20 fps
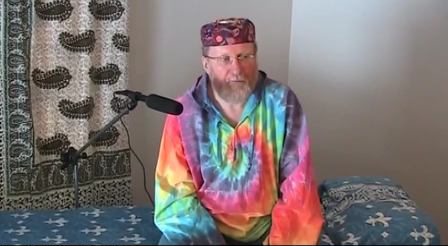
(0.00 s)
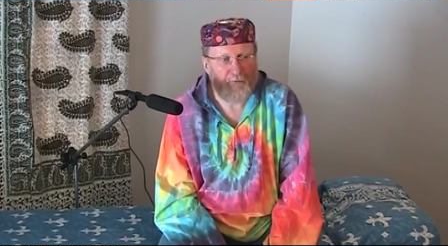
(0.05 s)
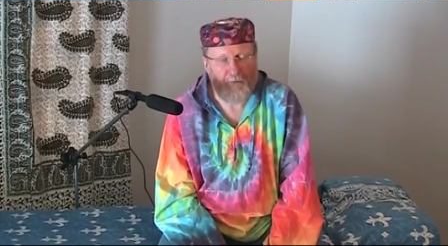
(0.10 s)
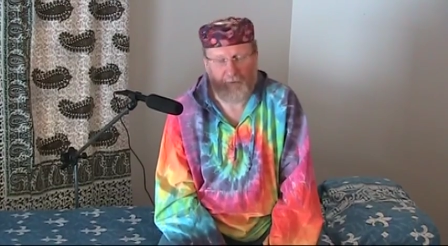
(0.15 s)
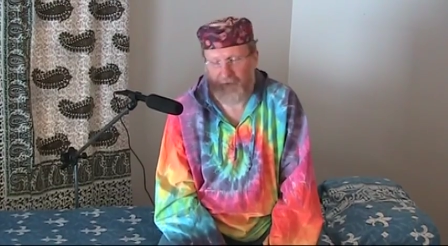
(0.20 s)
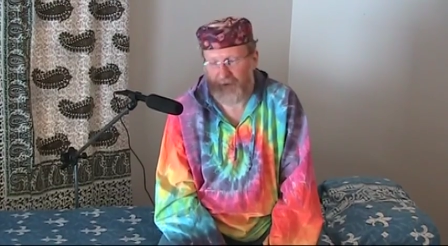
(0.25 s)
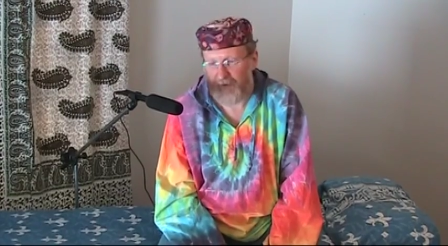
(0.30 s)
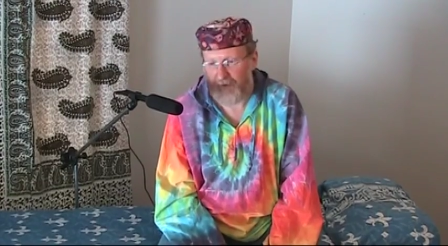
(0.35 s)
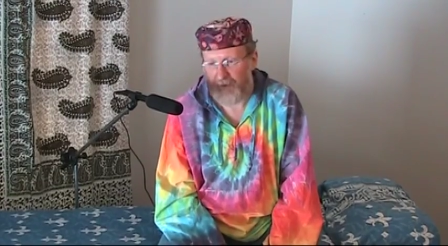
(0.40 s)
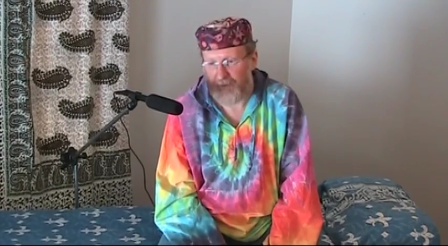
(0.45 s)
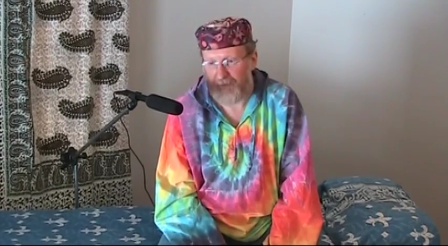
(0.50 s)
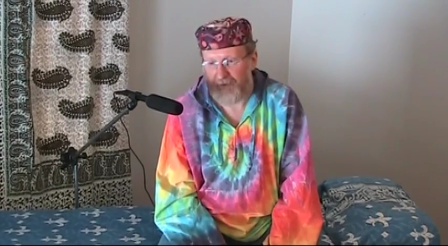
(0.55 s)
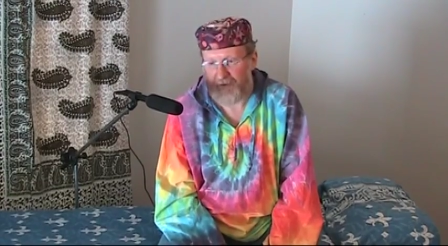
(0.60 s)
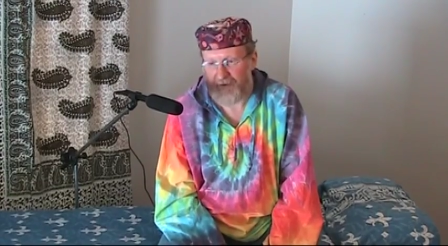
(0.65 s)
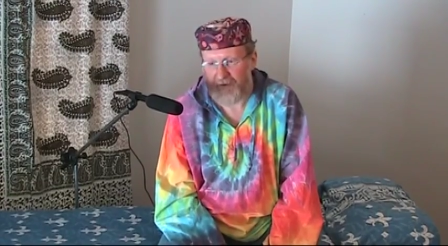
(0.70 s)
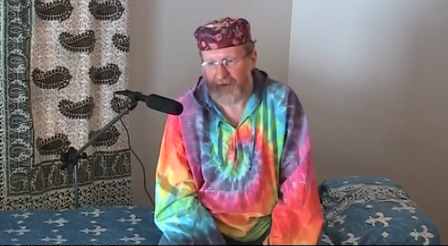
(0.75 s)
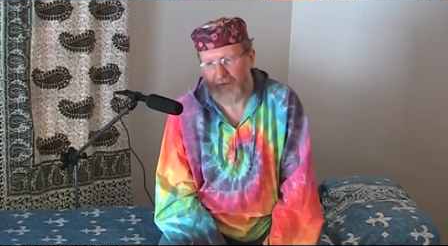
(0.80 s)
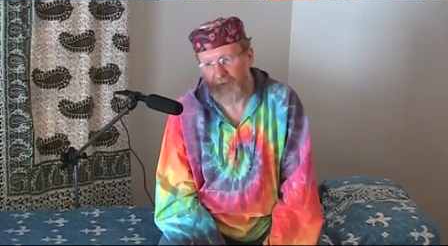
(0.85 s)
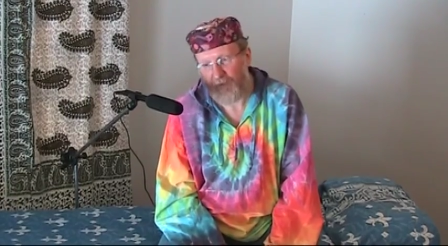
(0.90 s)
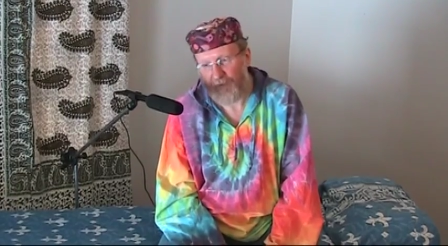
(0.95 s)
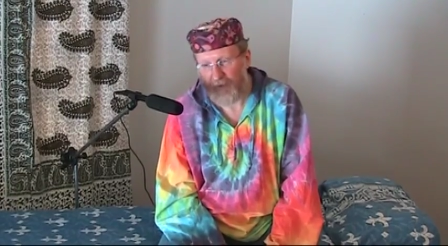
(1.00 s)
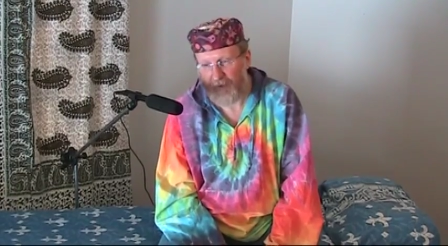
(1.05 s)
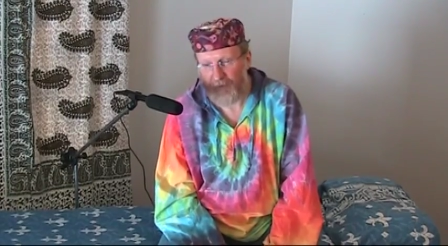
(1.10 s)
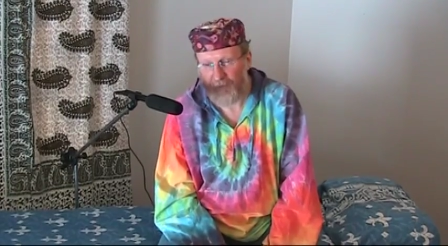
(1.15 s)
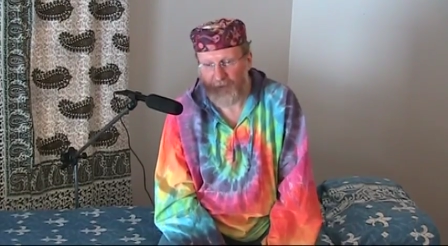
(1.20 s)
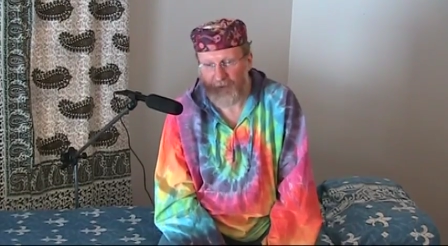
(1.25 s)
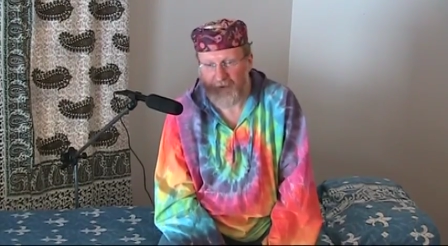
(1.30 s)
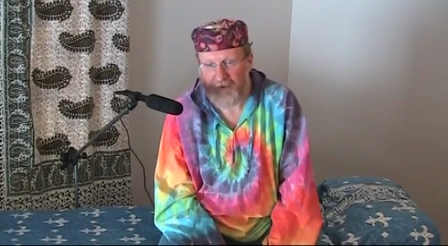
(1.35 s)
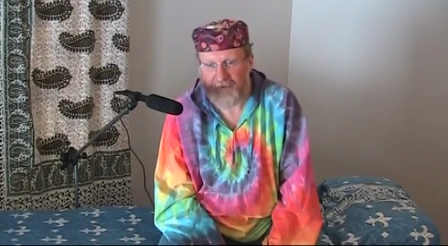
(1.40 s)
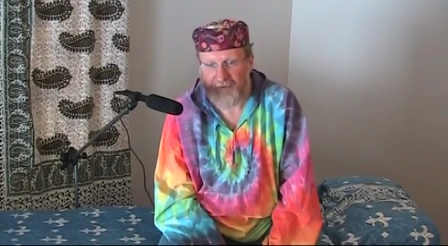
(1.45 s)
oh, kilobits,
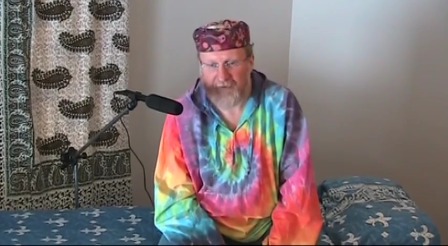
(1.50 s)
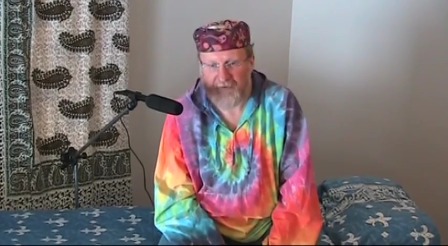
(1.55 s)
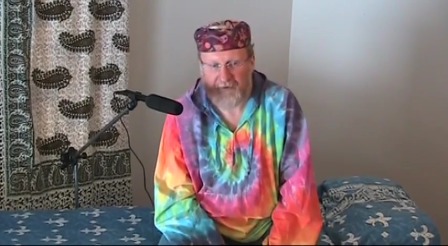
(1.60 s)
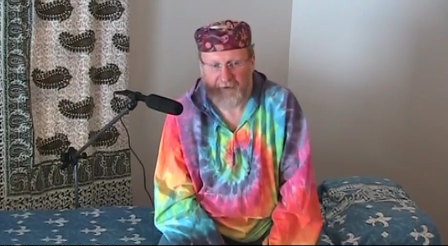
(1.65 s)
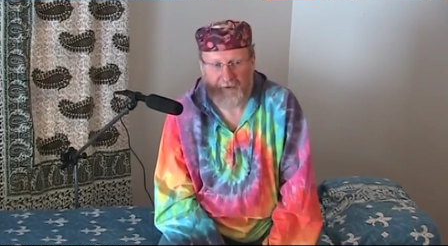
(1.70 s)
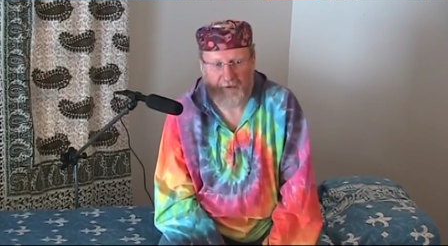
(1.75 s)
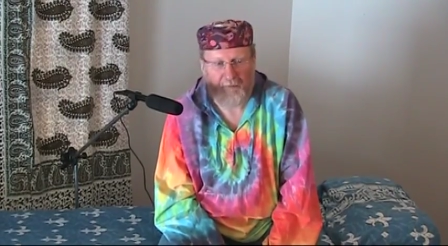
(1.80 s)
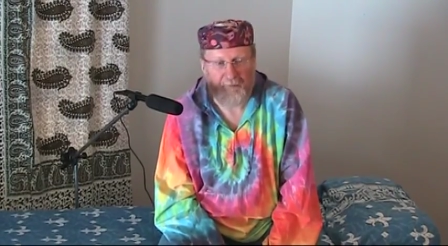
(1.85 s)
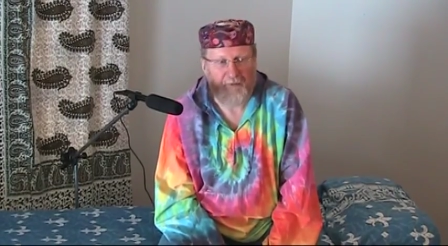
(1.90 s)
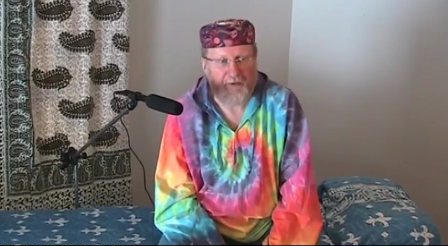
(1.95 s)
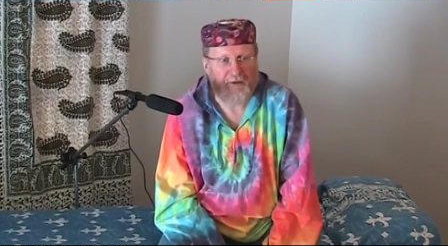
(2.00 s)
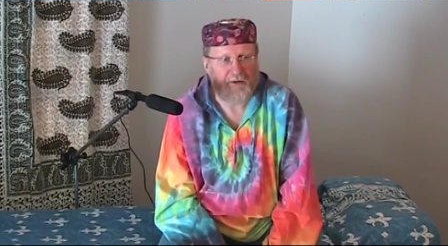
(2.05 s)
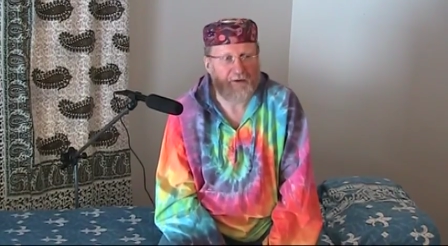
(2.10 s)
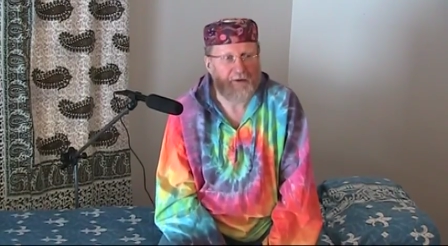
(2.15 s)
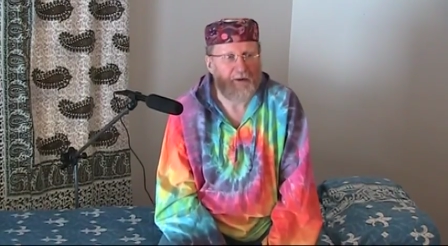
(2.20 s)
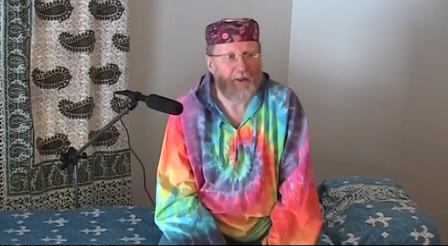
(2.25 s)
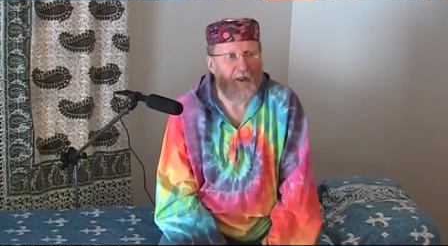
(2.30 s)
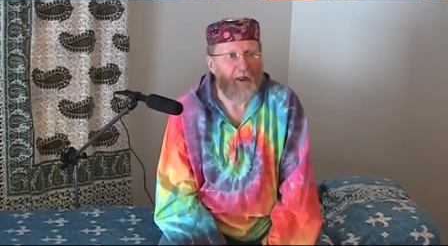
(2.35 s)
twenty-four hundred kilobits.